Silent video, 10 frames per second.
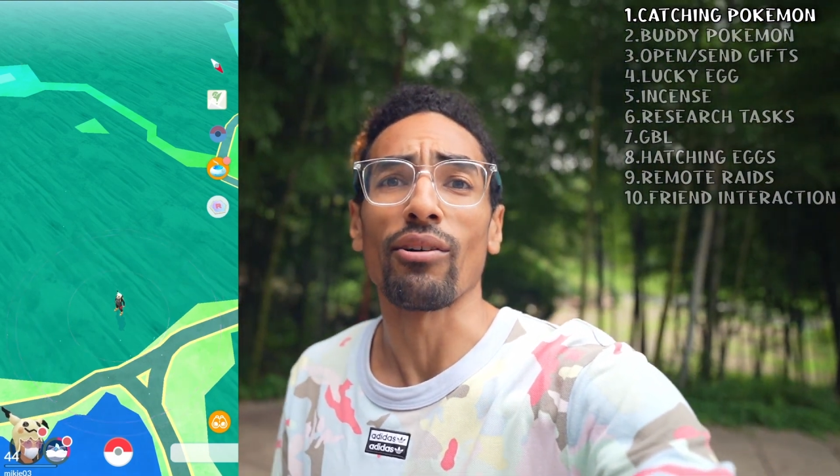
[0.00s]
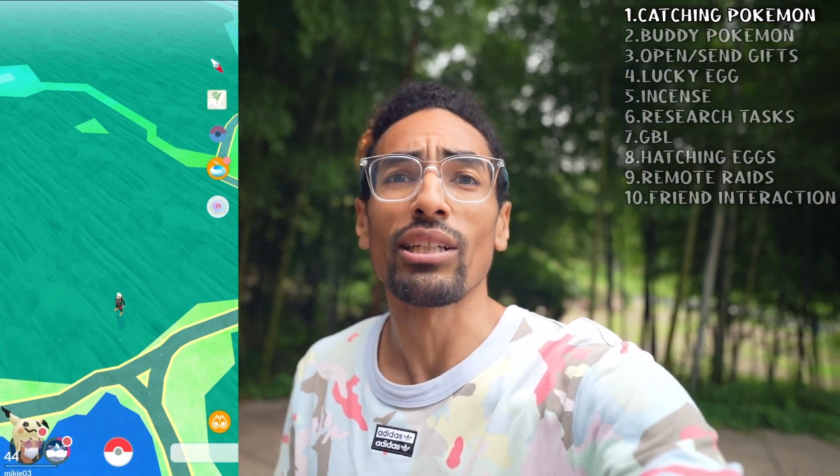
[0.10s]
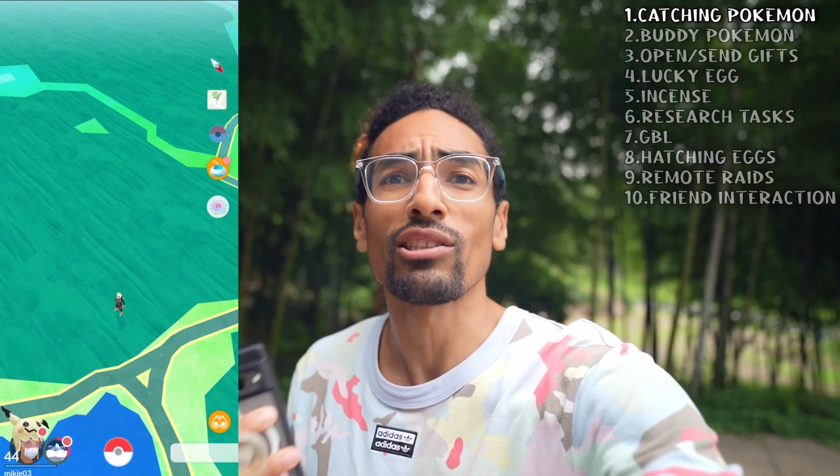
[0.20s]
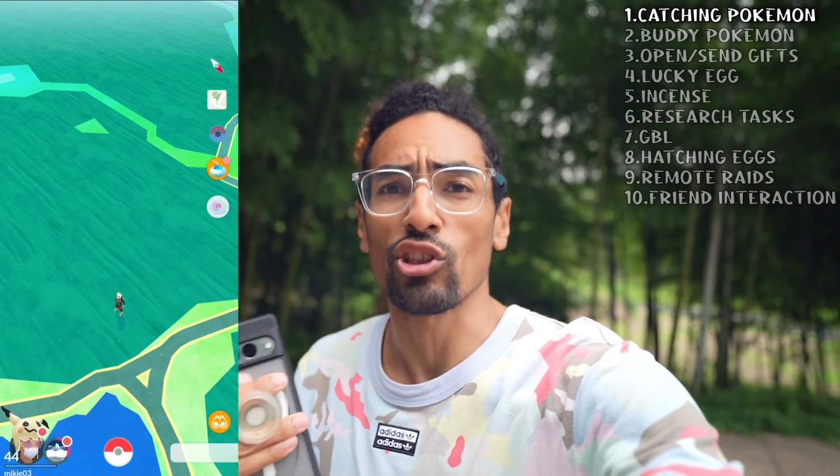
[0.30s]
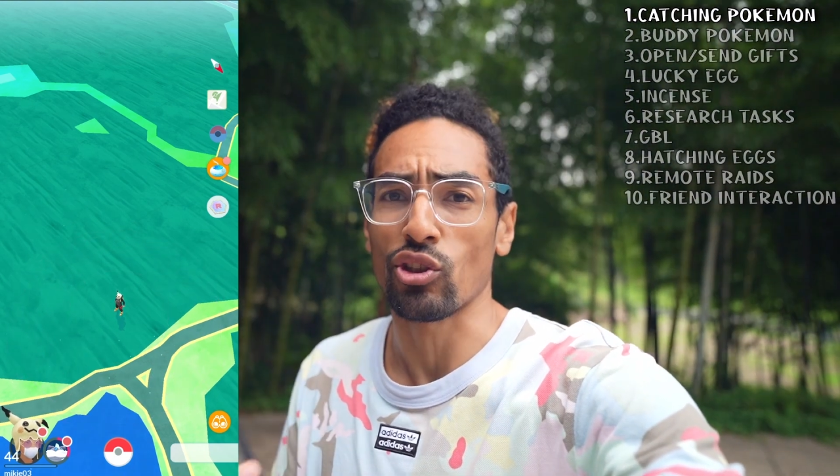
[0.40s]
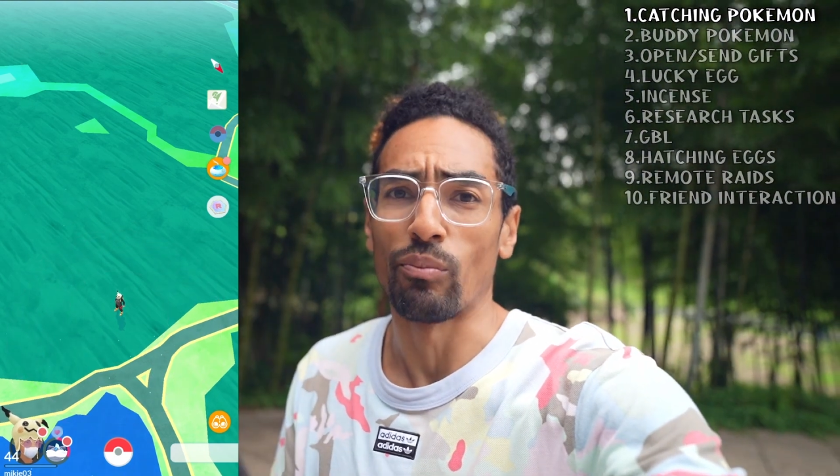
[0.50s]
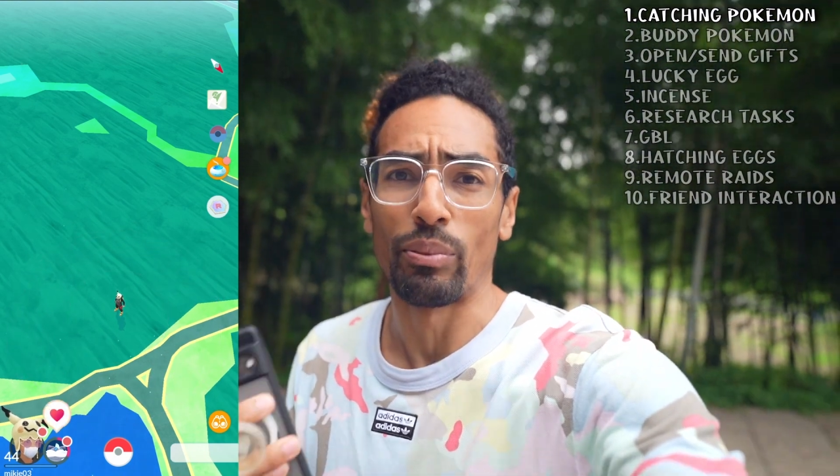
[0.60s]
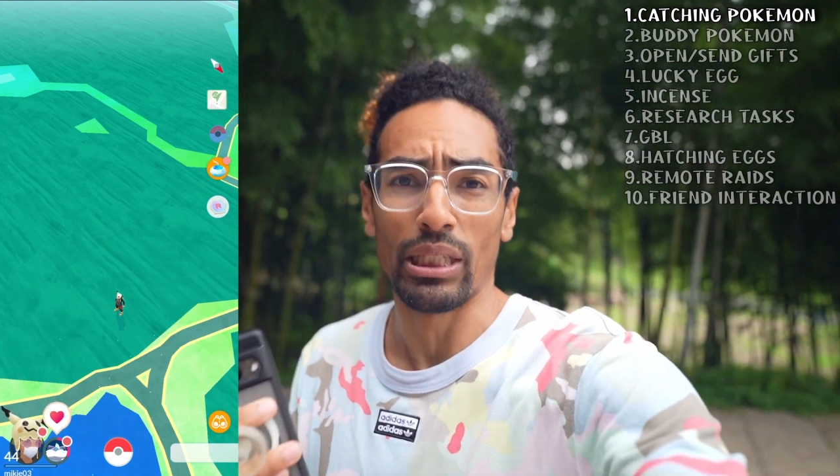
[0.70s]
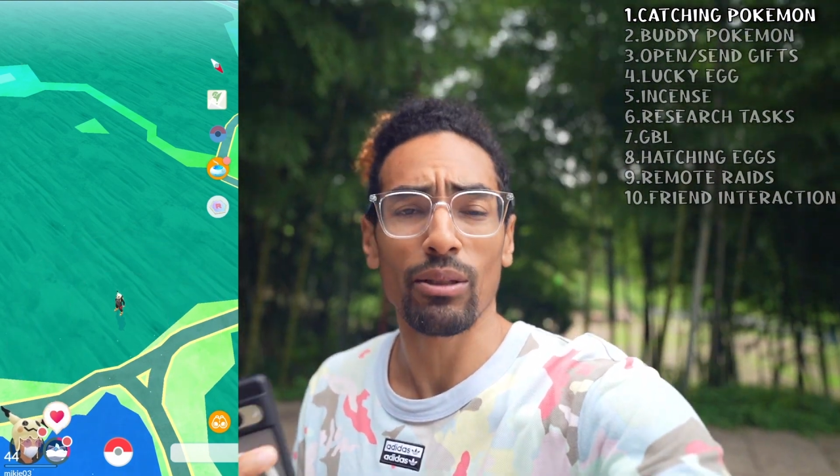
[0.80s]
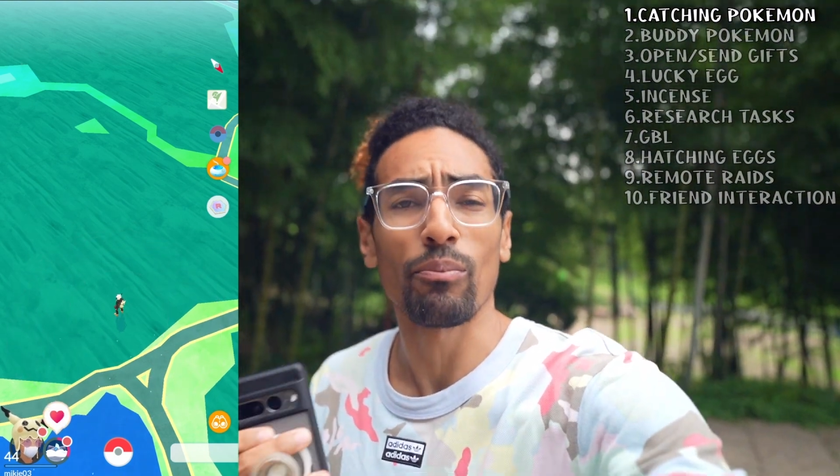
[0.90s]
It's just a
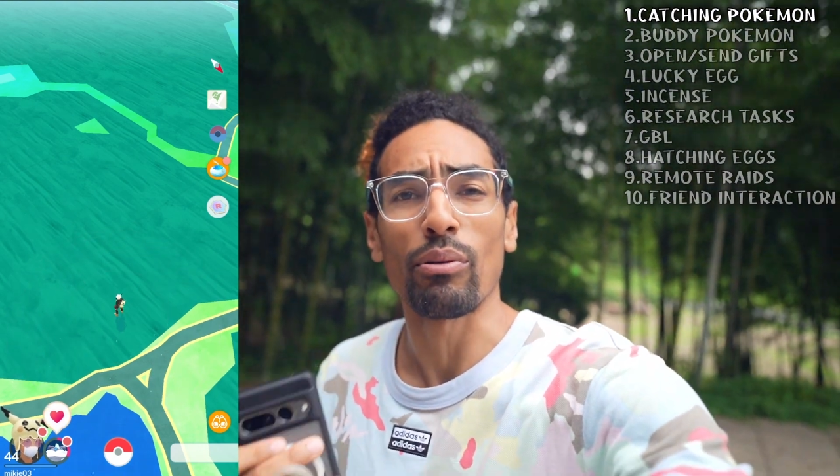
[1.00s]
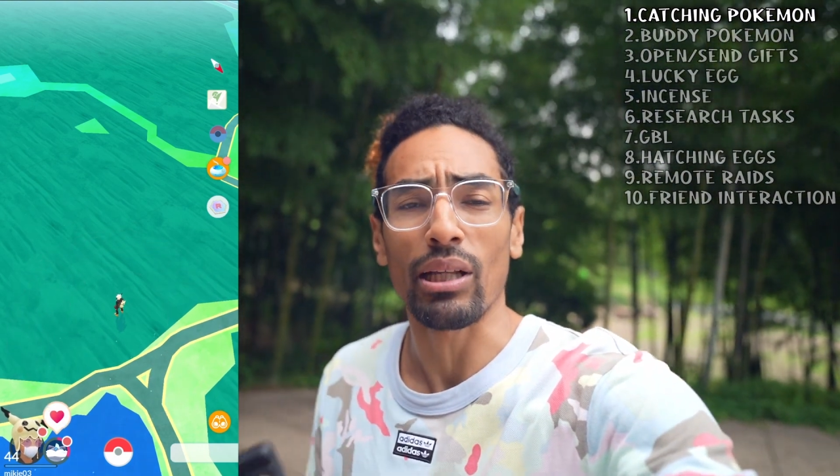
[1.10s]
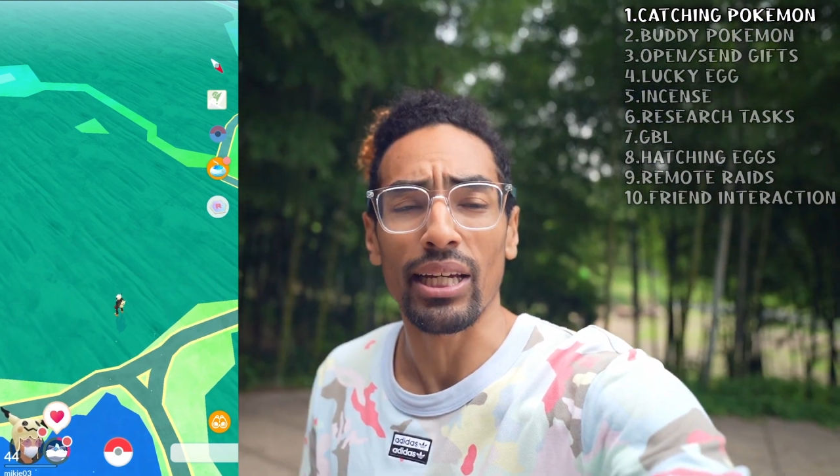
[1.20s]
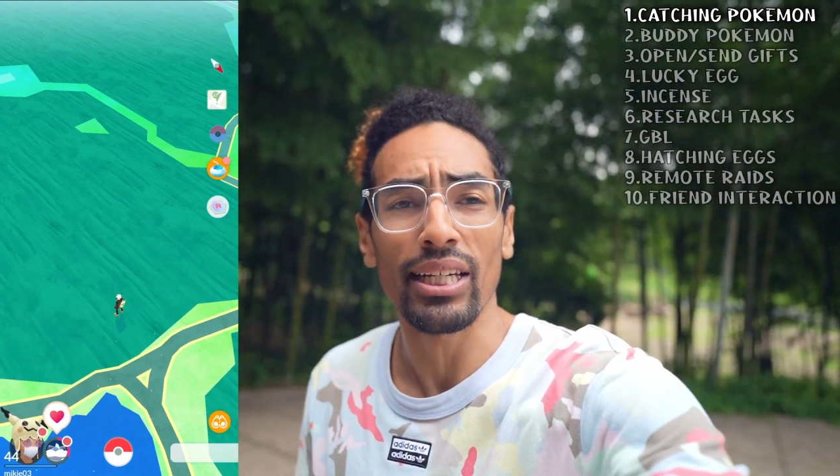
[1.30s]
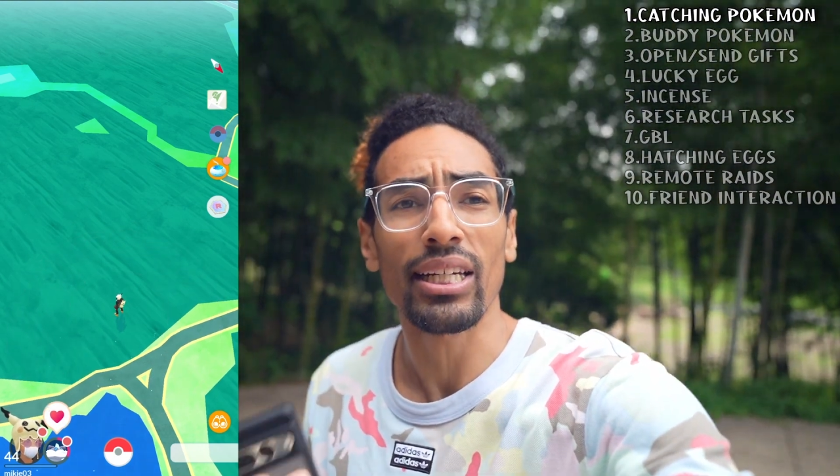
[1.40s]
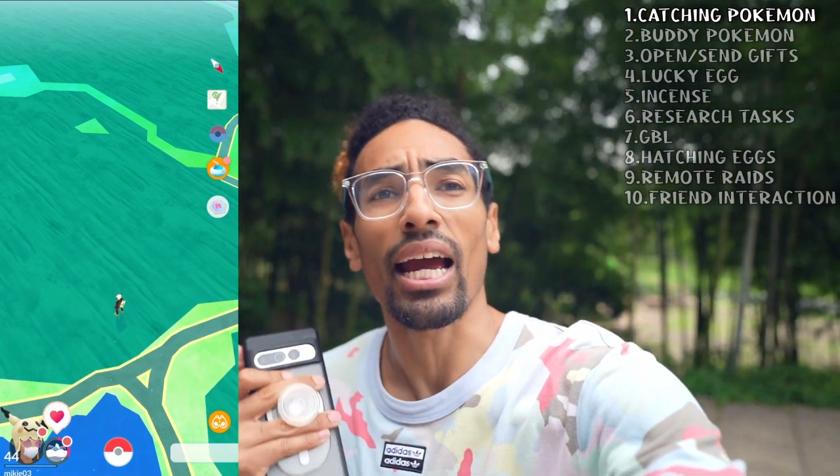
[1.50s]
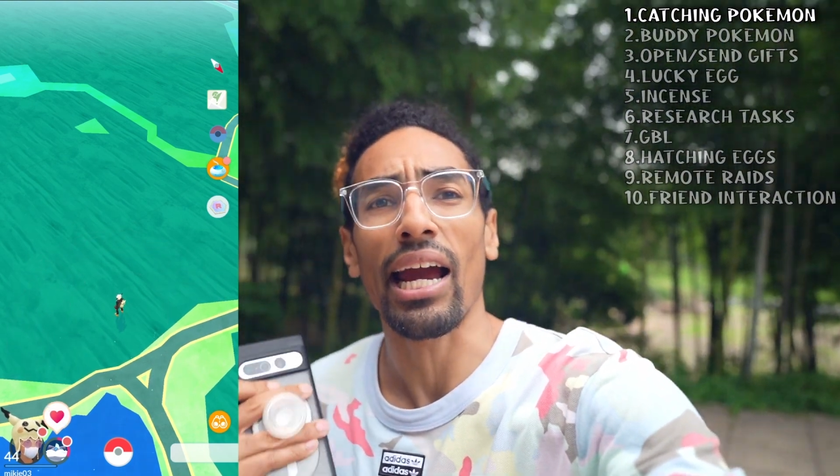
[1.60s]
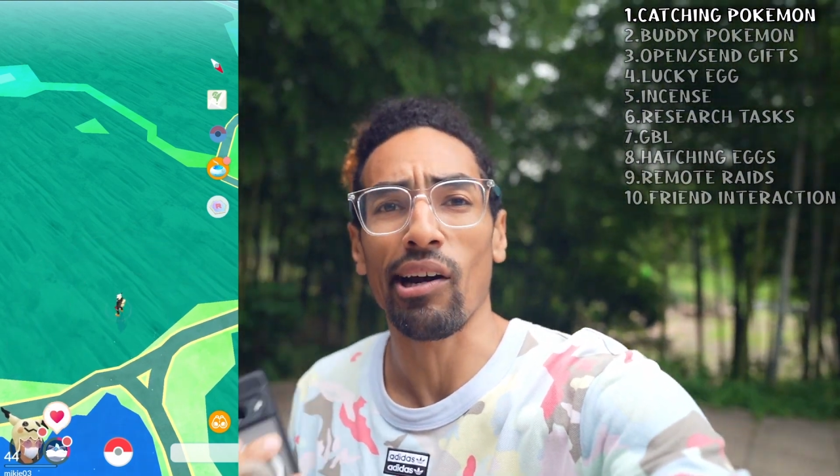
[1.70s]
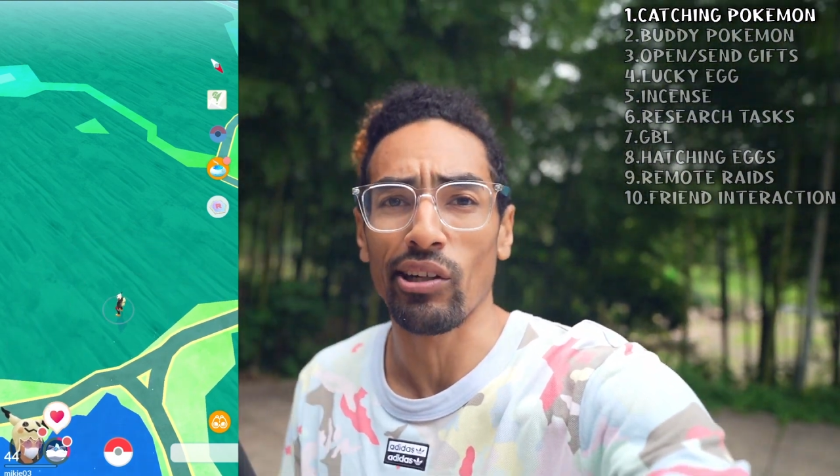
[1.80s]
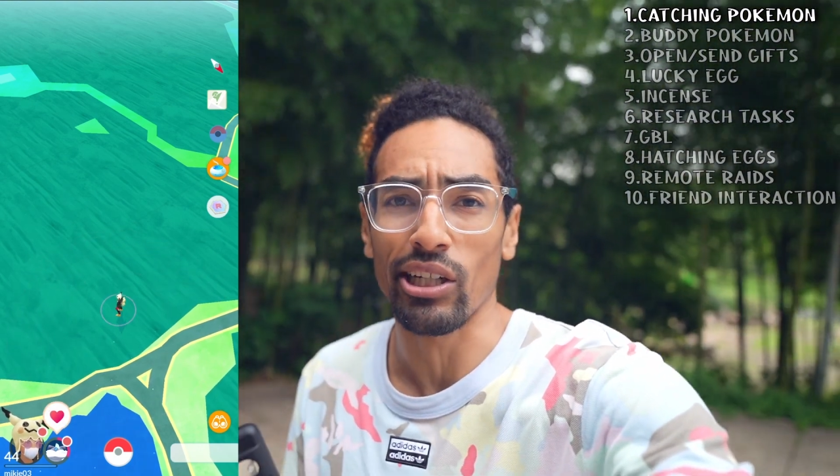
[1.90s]
big blank
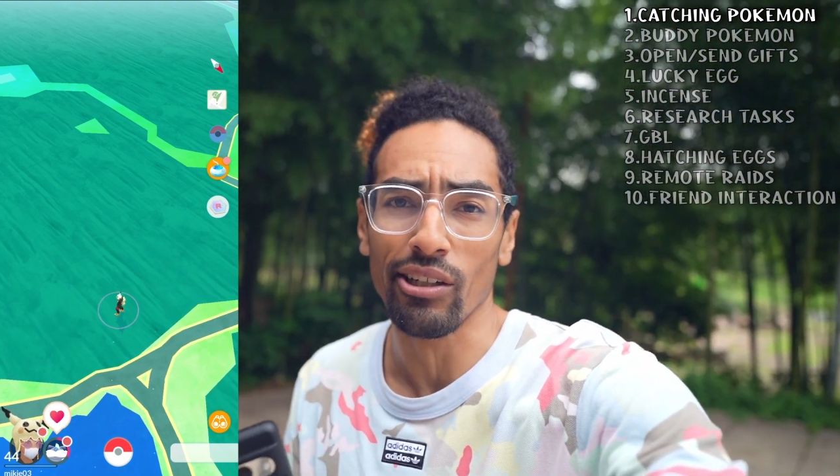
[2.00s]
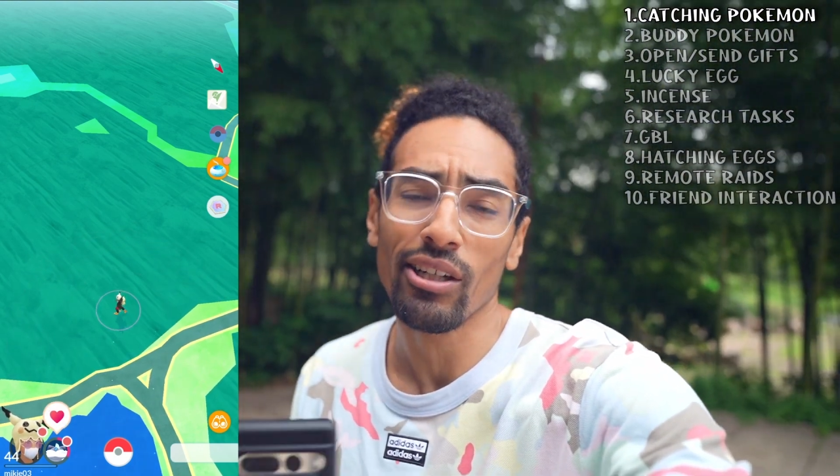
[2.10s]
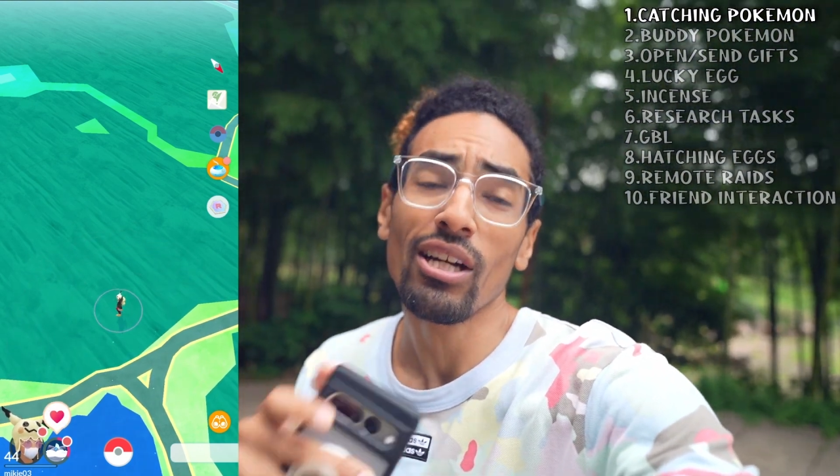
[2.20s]
area.